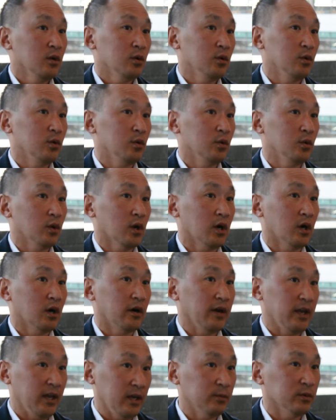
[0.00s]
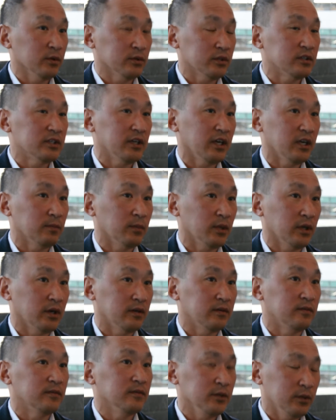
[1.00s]
who are able to take
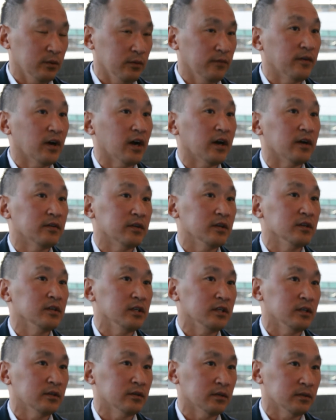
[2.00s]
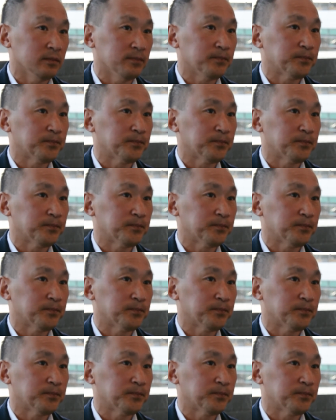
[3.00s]
blood, via the needle.